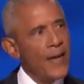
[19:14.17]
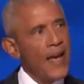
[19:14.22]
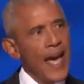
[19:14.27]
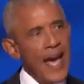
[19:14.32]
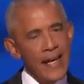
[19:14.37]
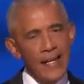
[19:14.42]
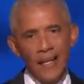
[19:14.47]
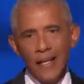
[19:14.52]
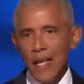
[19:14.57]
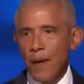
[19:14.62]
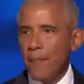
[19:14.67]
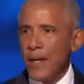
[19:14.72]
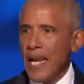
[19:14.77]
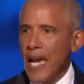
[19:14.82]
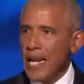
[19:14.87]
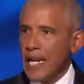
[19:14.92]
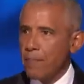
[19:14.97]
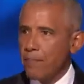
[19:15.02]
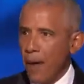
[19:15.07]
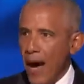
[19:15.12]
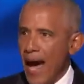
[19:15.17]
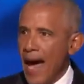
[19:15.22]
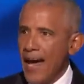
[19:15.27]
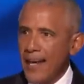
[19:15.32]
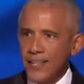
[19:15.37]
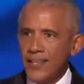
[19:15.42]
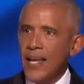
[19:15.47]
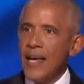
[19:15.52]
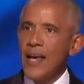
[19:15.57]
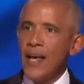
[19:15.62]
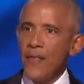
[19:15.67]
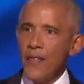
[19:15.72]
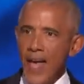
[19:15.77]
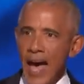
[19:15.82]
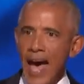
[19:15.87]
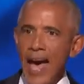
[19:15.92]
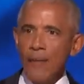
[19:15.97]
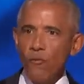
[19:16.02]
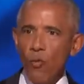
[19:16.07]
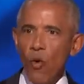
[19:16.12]
and eliminating bias,
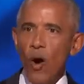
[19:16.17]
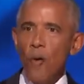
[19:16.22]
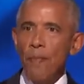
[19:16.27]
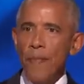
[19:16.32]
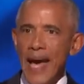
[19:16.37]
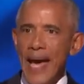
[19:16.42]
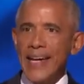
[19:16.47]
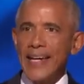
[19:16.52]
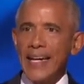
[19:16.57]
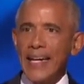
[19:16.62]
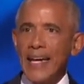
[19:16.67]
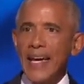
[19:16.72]
that will make